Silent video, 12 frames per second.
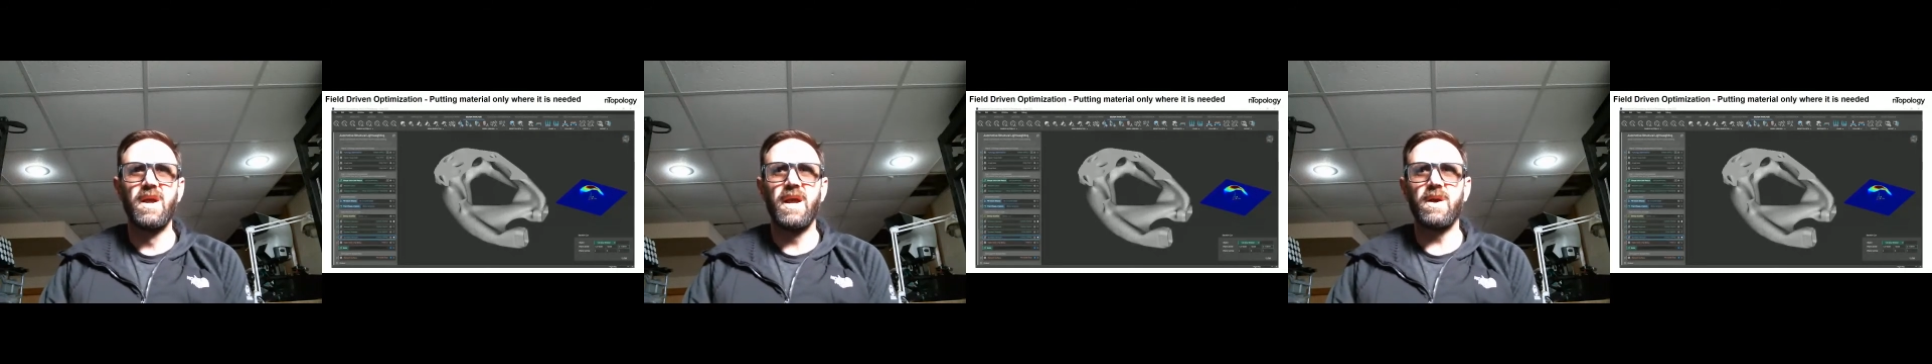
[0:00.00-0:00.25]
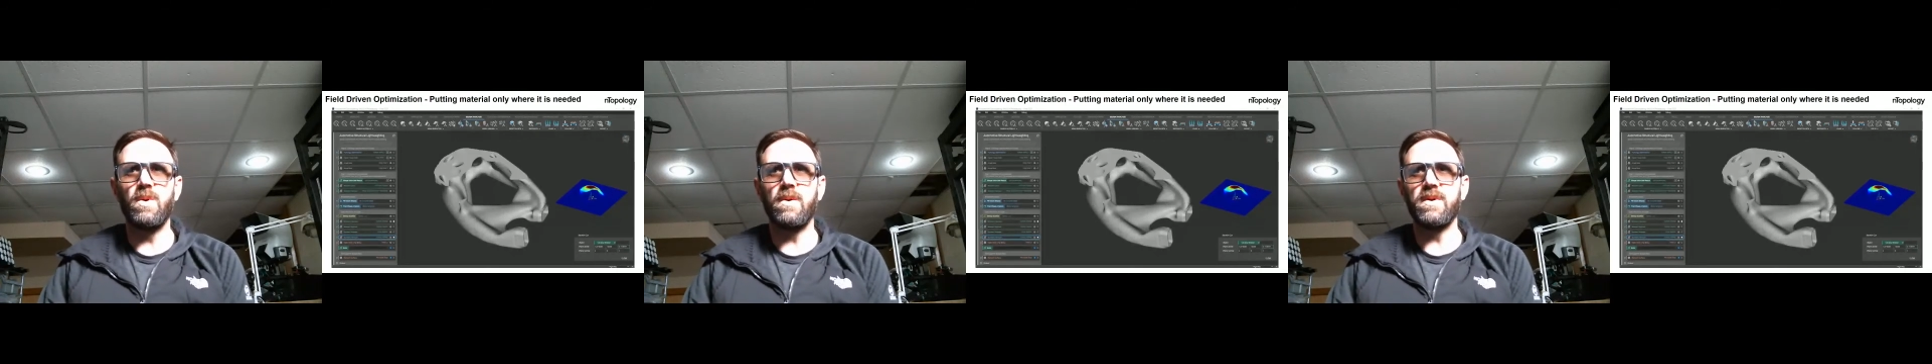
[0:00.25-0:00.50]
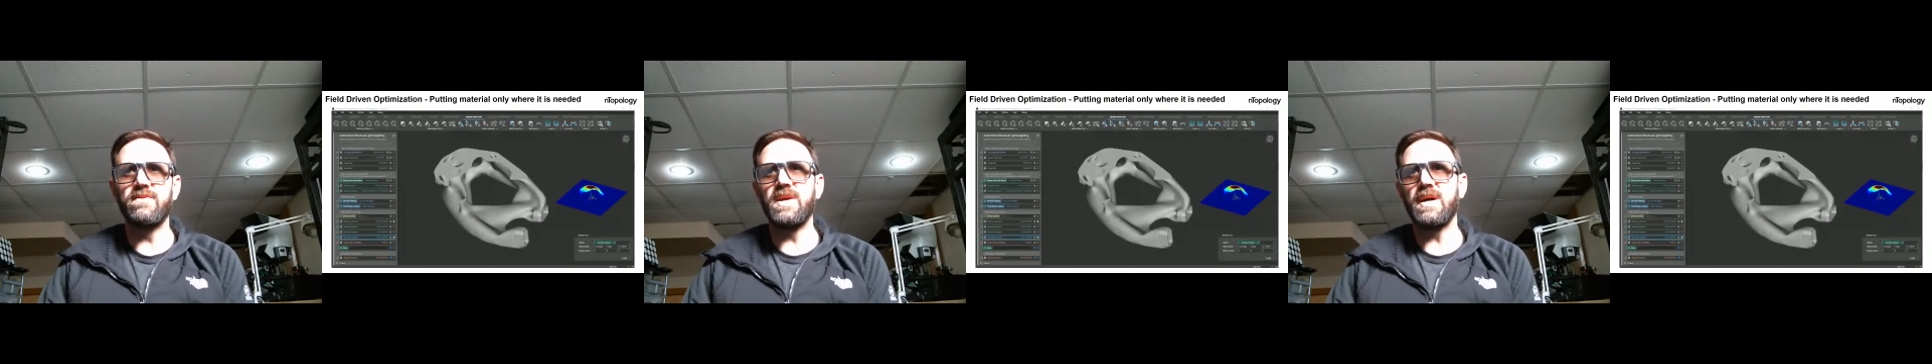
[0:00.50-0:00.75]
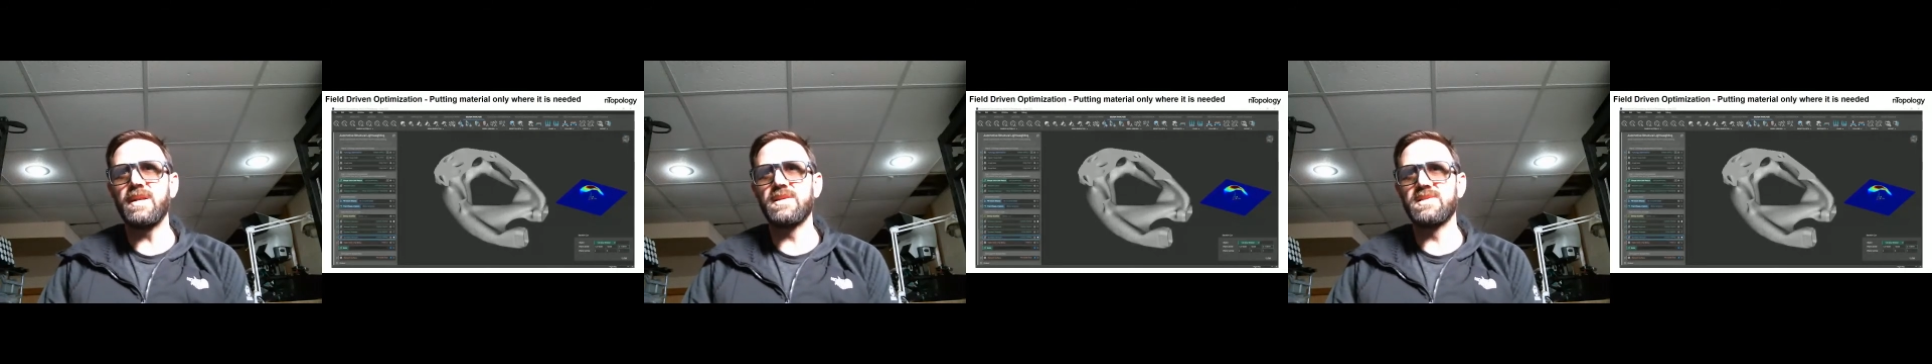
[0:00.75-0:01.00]
And what we've
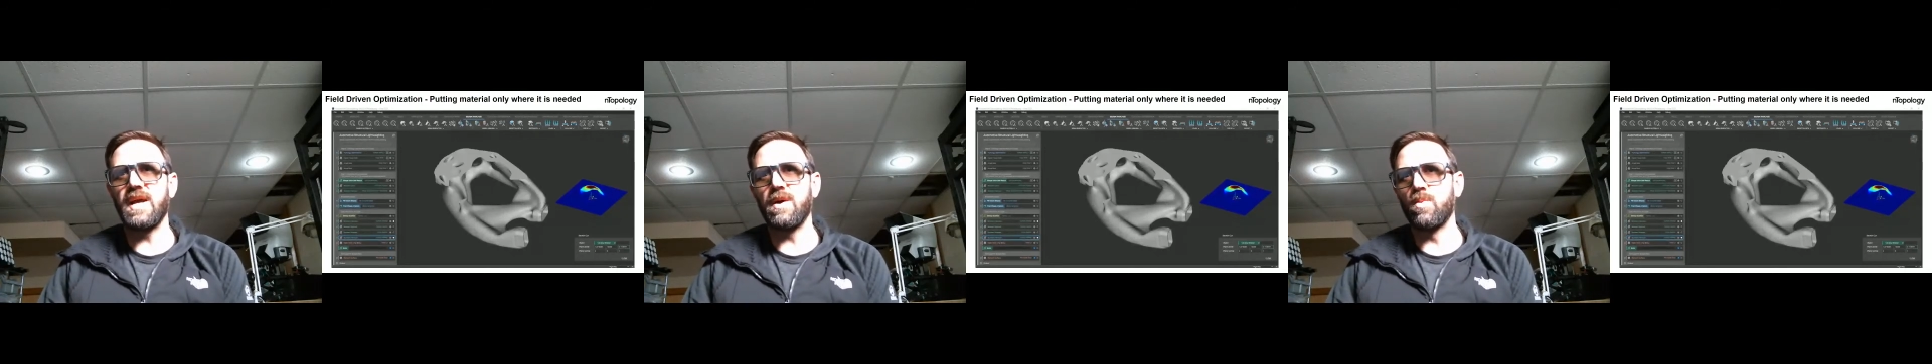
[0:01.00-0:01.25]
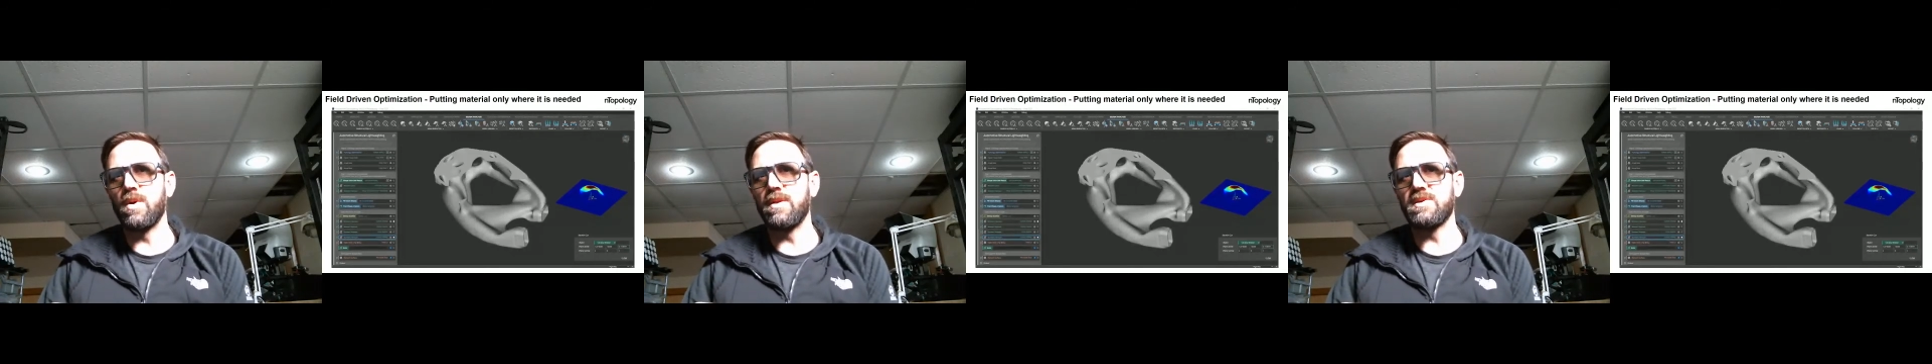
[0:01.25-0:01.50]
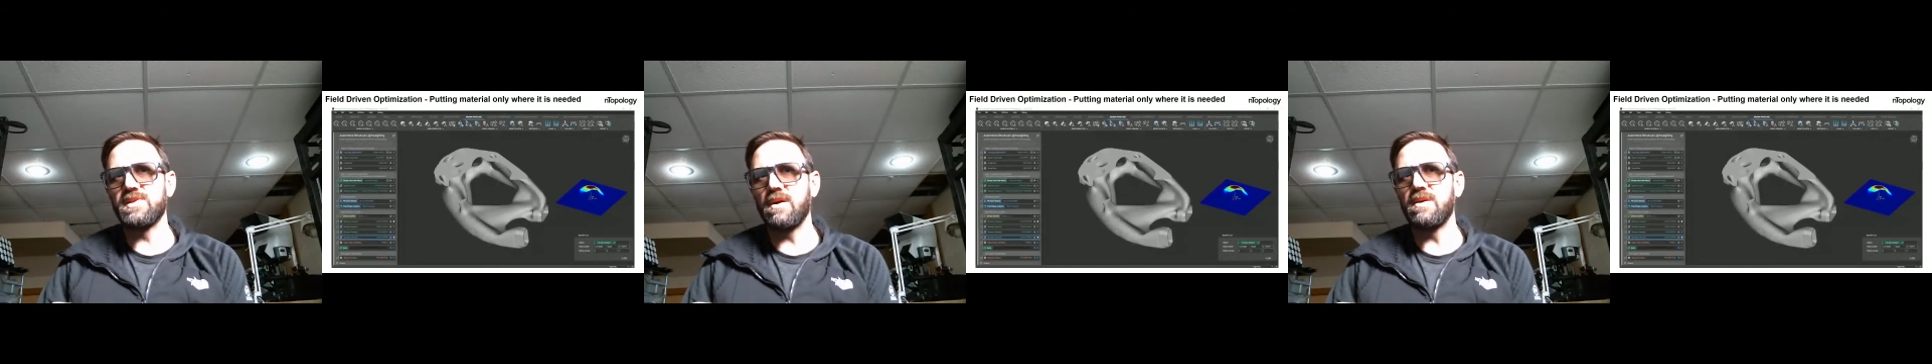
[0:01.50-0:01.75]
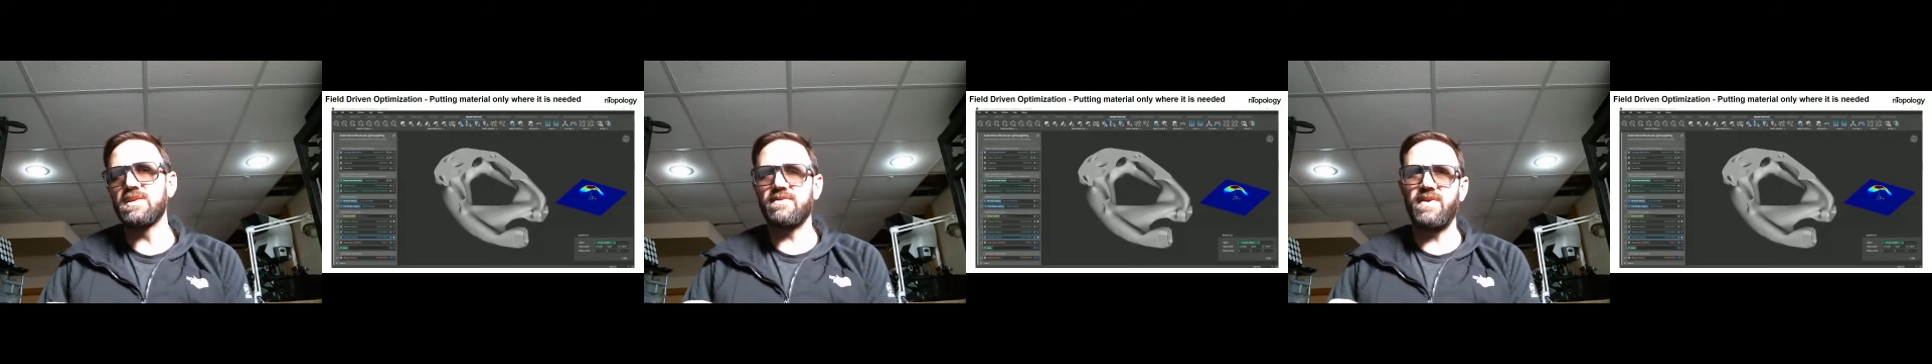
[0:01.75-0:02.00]
done is that where there's
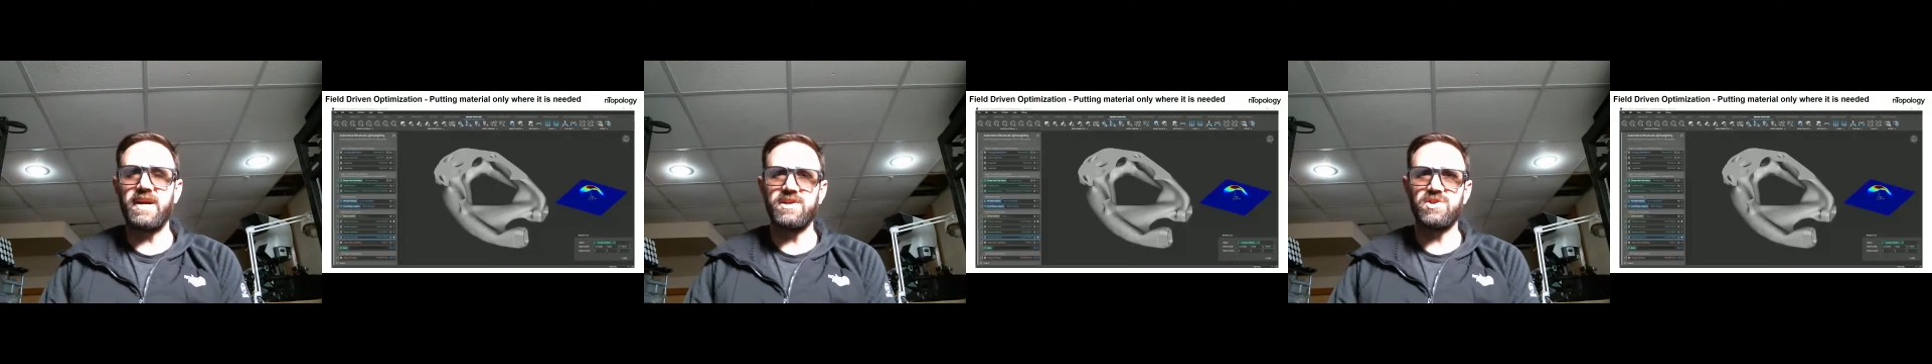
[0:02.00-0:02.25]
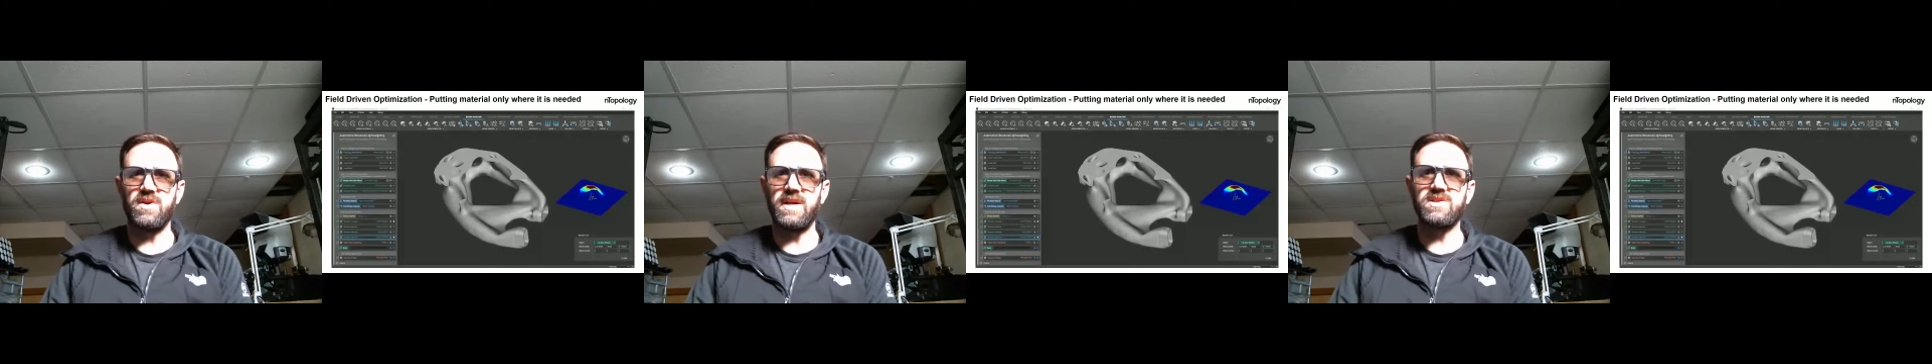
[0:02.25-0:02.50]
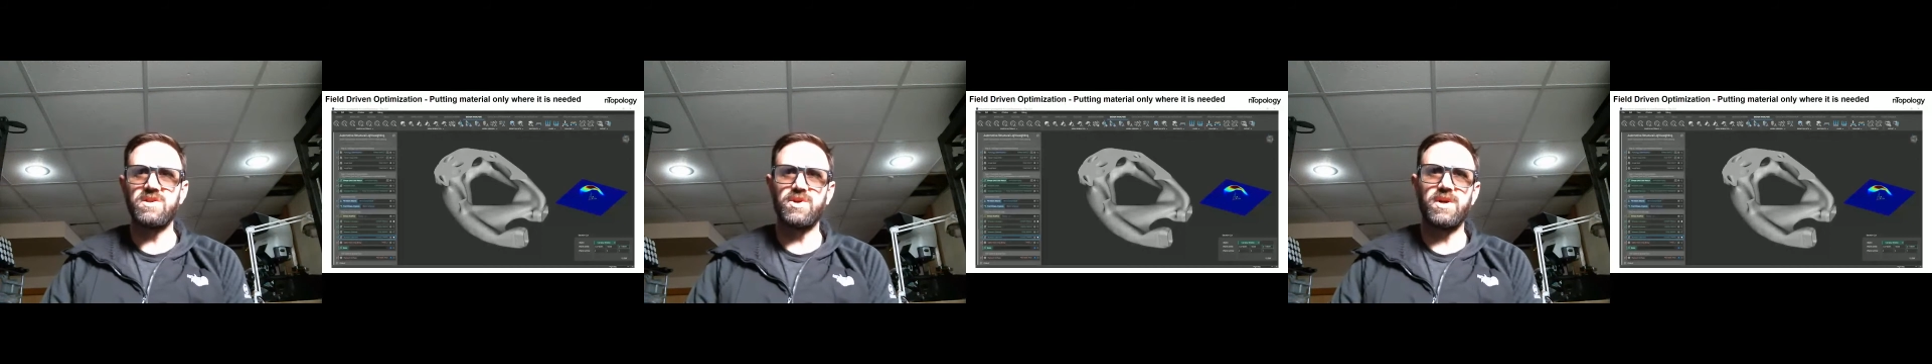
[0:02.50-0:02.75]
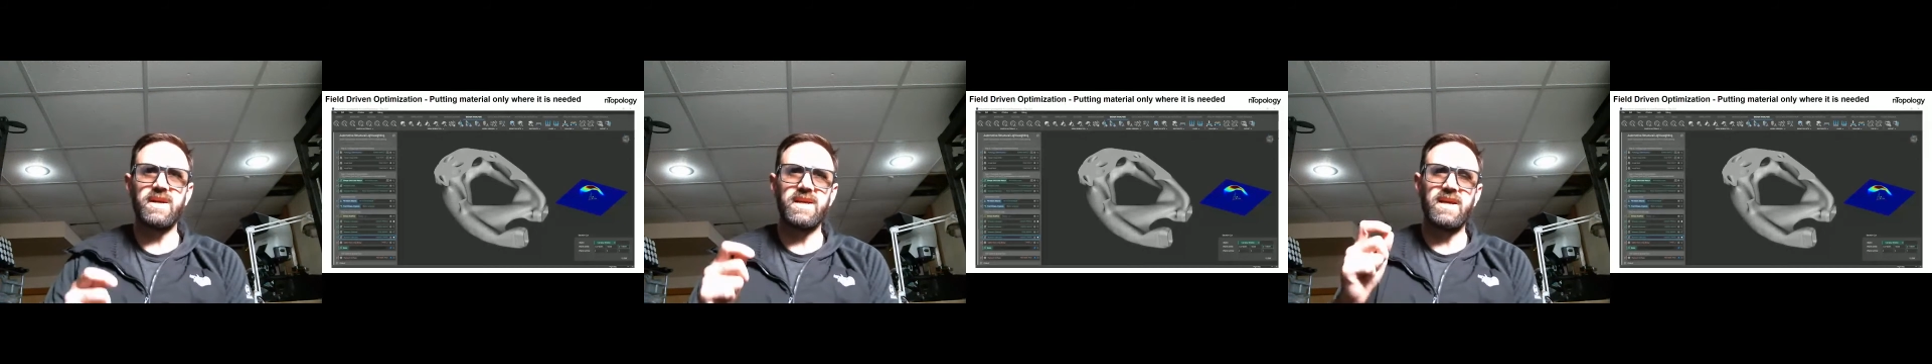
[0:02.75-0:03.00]
areas of high stress,
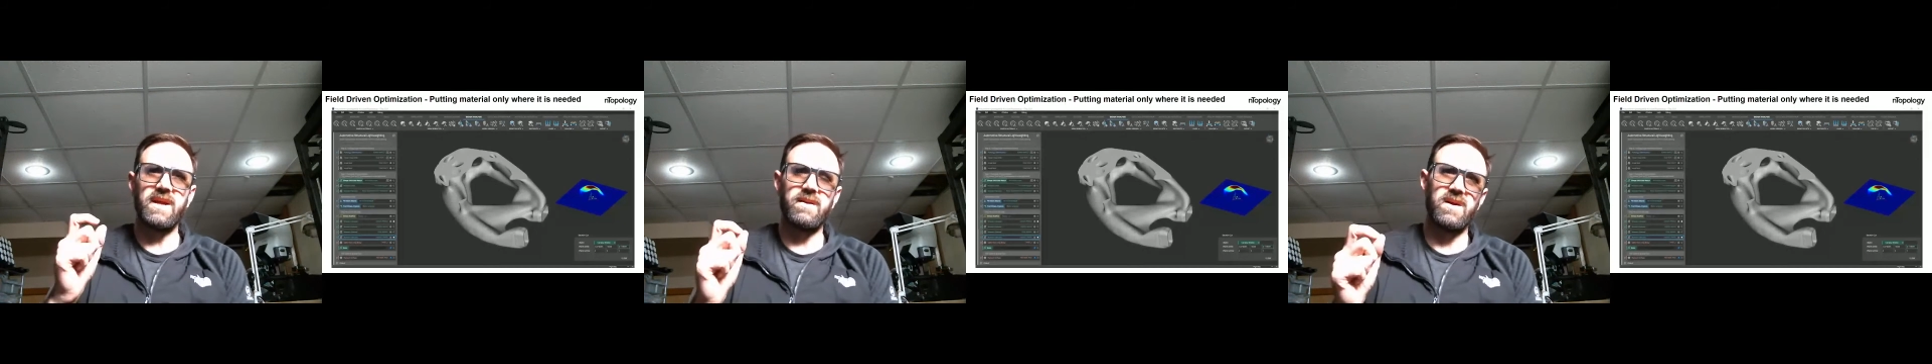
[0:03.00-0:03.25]
you're going to get